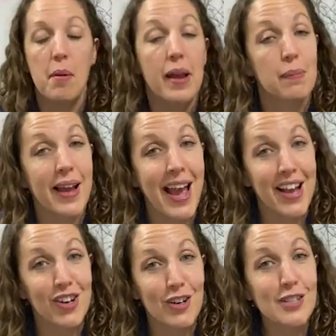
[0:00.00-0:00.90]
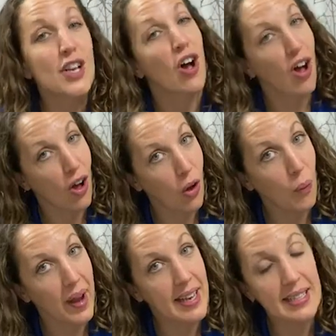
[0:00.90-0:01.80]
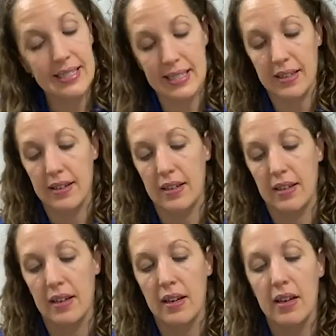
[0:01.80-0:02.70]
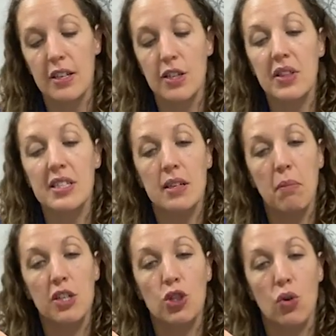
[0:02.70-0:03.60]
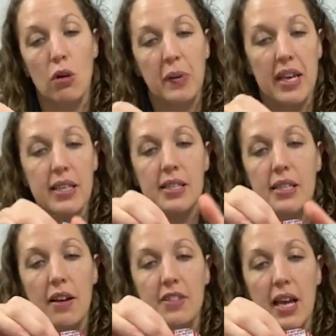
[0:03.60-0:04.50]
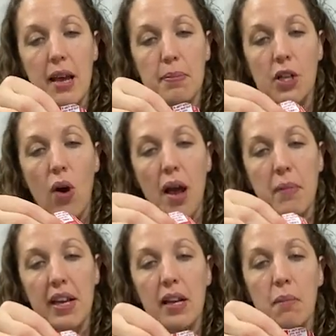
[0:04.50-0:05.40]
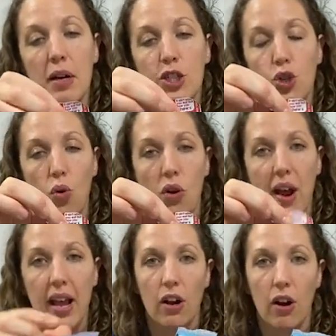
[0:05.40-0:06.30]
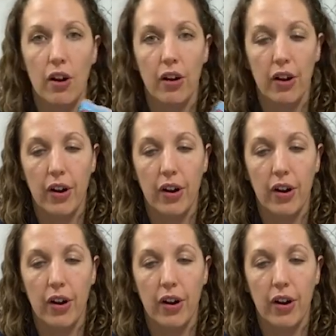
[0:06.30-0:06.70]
going to make my anchors, always. So this is a much shorter piece of tape, so I'm making a much shorter anchor.